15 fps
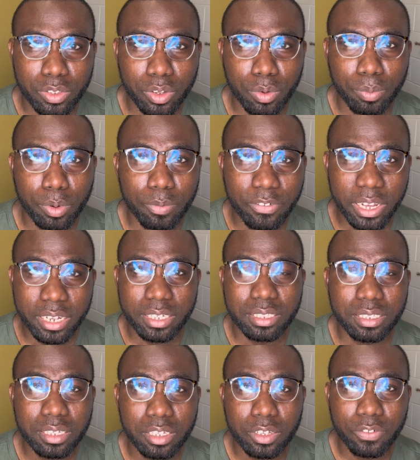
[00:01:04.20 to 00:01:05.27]
or provide
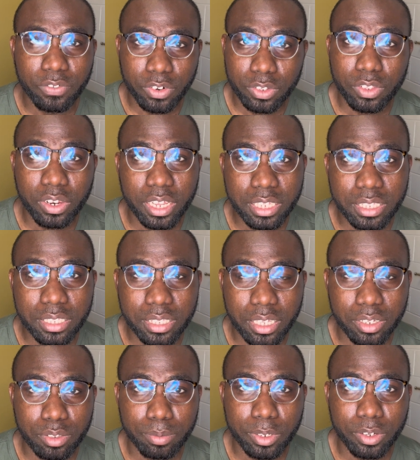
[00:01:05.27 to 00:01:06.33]
fraudulent
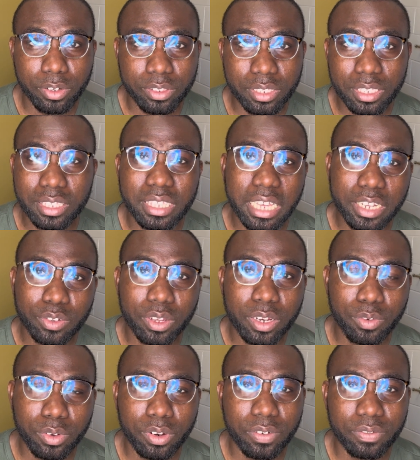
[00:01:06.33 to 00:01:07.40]
details, because this is actually
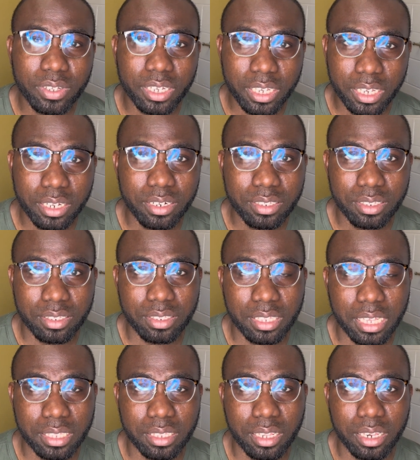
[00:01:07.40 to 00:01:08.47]
one of the key reasons
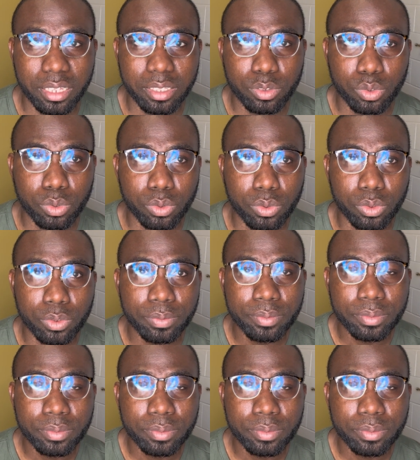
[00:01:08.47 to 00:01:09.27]
that lead to